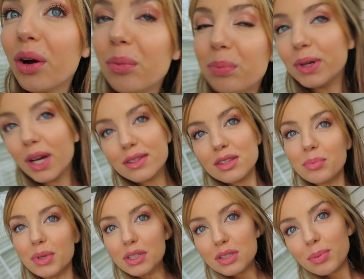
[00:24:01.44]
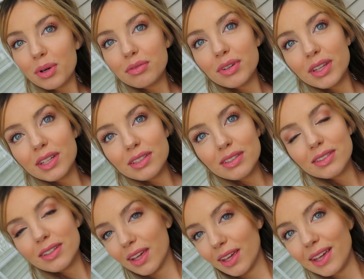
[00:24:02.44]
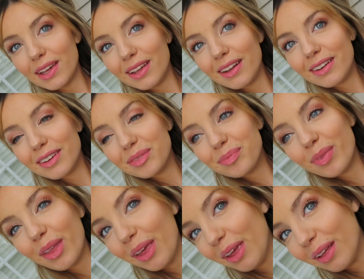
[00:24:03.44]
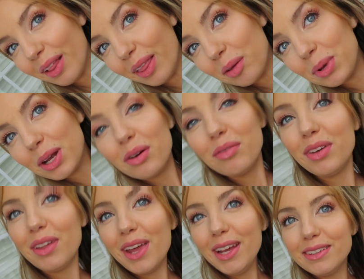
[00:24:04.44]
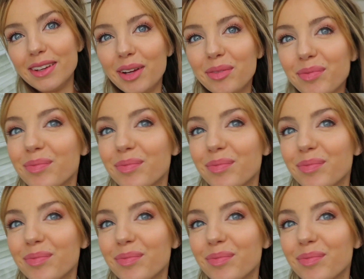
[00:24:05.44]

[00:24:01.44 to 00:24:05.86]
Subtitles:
hope you got some inspo for this, and let me know if you liked it.